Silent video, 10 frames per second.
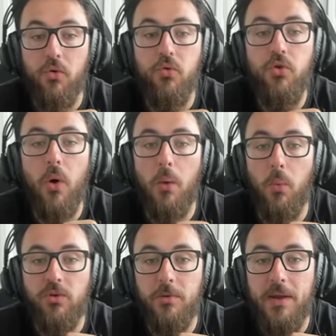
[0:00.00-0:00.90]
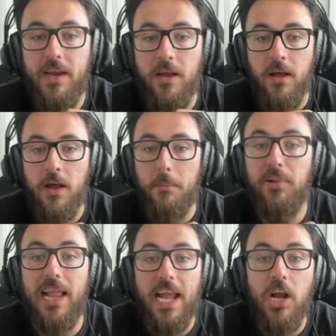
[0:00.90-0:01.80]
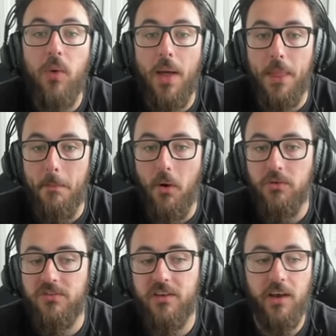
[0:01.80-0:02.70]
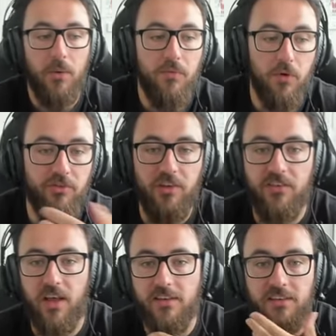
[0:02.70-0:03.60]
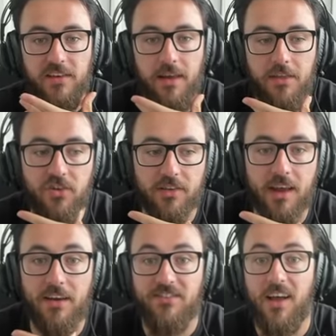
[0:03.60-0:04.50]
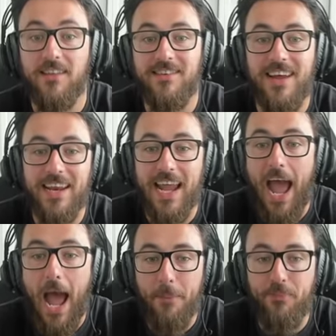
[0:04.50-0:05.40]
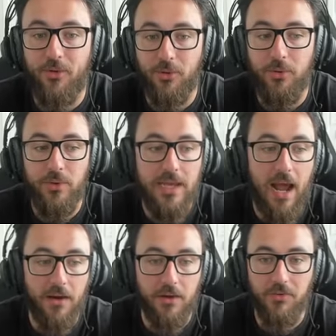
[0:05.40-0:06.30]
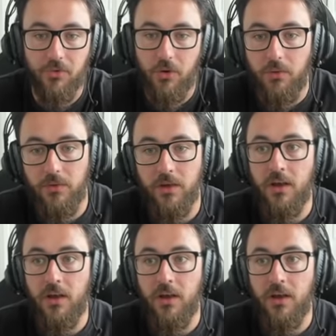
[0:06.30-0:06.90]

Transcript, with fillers: Who do I want to be playing around the most? Now, unfortunately, Sylas gets another shutdown and Sylas is getting absolutely out of control.